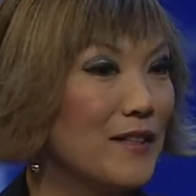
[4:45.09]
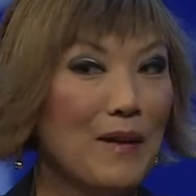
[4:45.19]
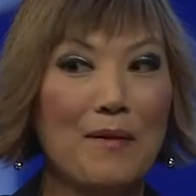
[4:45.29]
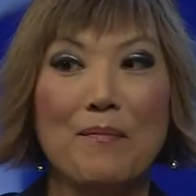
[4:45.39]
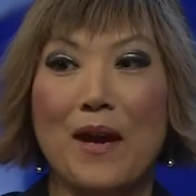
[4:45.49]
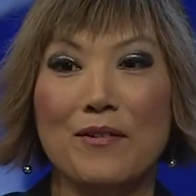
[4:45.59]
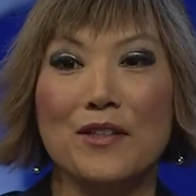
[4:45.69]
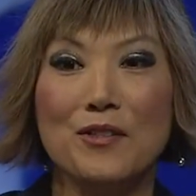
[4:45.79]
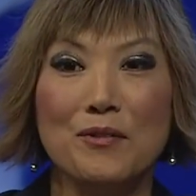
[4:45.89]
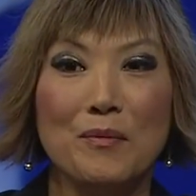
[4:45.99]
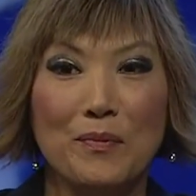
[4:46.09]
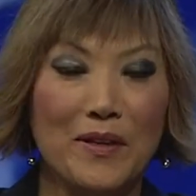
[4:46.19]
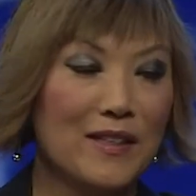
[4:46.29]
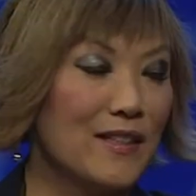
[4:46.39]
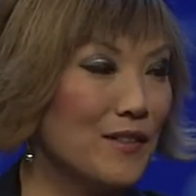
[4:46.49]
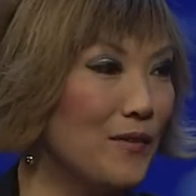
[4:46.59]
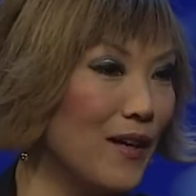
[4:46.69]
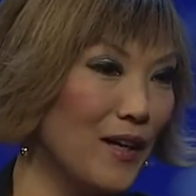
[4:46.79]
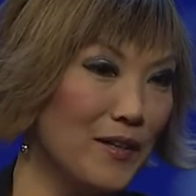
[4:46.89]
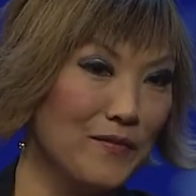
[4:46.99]
I'm married to a Brit, so
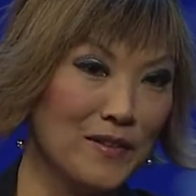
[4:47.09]
I